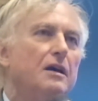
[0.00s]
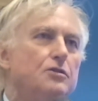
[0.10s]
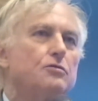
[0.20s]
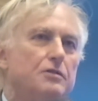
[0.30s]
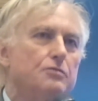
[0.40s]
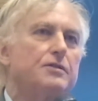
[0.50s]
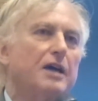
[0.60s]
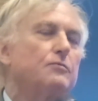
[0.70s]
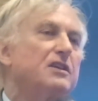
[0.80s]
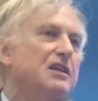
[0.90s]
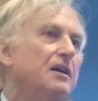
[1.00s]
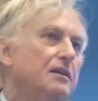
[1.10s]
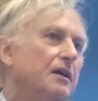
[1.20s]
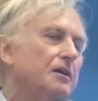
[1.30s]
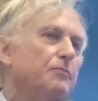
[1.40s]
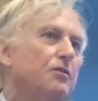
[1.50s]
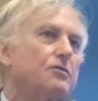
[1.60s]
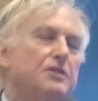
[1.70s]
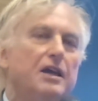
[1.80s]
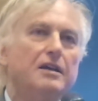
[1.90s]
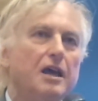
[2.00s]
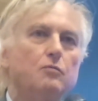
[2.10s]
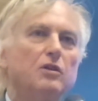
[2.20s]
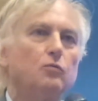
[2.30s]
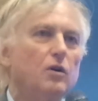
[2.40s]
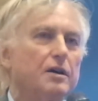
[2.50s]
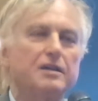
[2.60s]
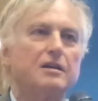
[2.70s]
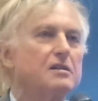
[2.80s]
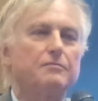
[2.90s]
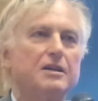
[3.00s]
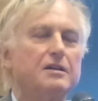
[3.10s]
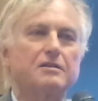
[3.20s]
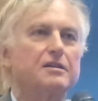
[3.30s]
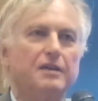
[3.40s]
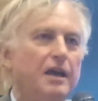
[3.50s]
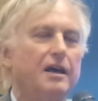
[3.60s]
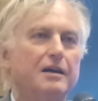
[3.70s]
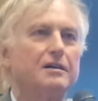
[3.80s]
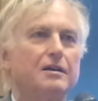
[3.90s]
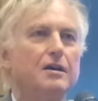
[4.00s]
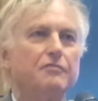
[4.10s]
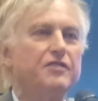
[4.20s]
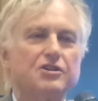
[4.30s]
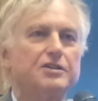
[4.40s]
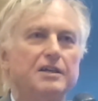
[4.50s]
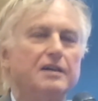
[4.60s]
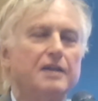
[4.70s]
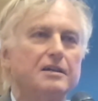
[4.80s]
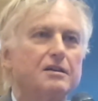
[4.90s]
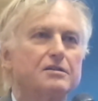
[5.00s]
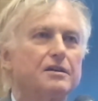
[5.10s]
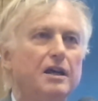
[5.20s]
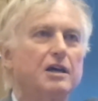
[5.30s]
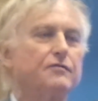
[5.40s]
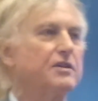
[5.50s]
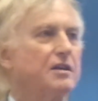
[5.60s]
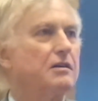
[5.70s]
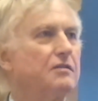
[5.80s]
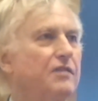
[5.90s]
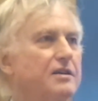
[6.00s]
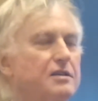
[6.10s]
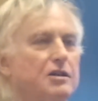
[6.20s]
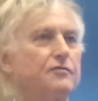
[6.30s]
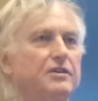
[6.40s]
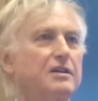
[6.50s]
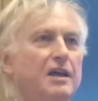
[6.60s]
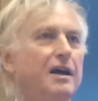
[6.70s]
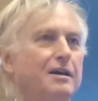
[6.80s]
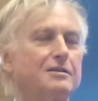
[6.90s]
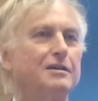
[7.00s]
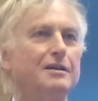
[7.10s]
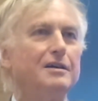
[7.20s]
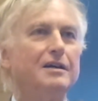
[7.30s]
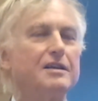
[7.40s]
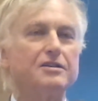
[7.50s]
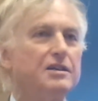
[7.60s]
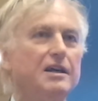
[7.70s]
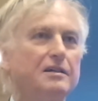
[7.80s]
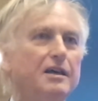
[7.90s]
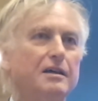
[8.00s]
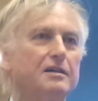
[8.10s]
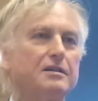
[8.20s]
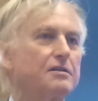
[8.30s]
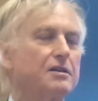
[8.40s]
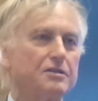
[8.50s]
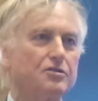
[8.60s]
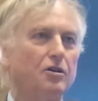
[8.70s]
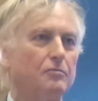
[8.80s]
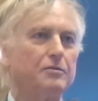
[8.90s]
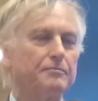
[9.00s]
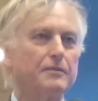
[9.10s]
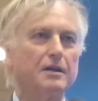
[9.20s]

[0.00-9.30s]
and you can do that with DNA because DNA will work. It doesn't, it doesn't care. Fish DNA doesn't care if it suddenly finds itself in a cat. Its DNA does its job,